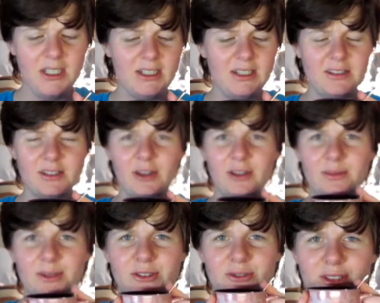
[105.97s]
it's hot.
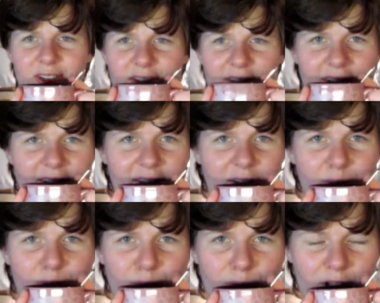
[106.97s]
This drink is less than
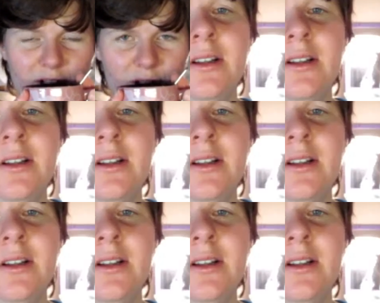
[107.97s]
appropriate.